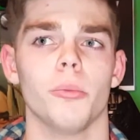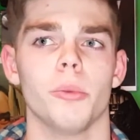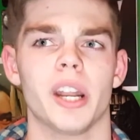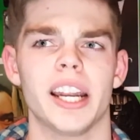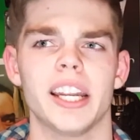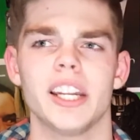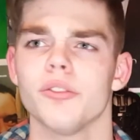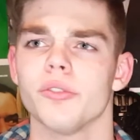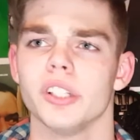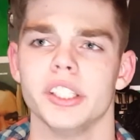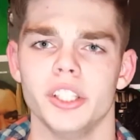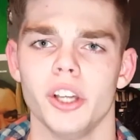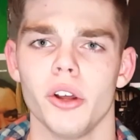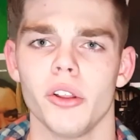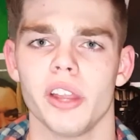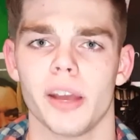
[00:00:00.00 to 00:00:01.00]
but I didn't really
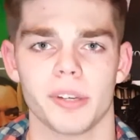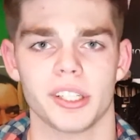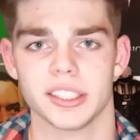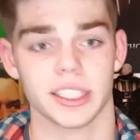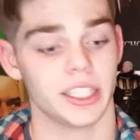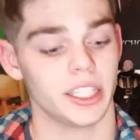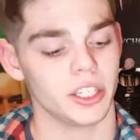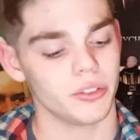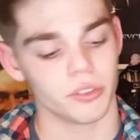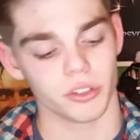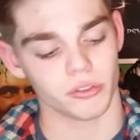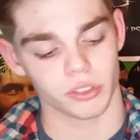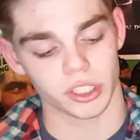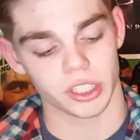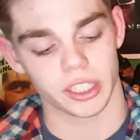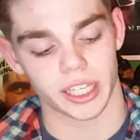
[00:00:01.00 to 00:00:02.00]
know that because I didn't even
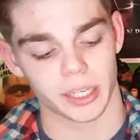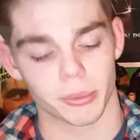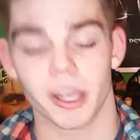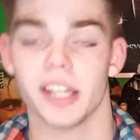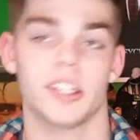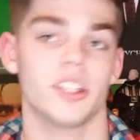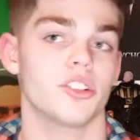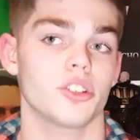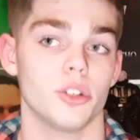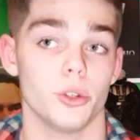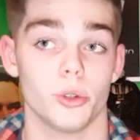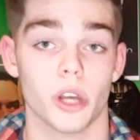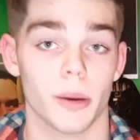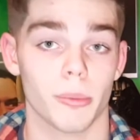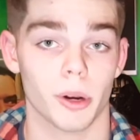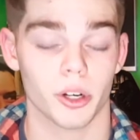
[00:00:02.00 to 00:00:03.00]
really pay attention to who
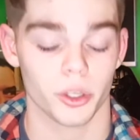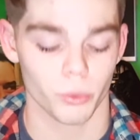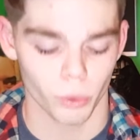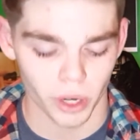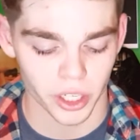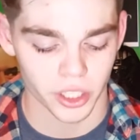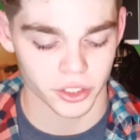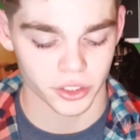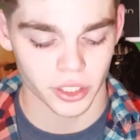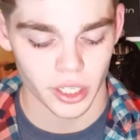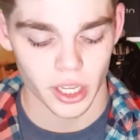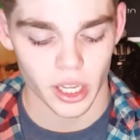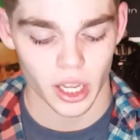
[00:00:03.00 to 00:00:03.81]
Tom Hardy was.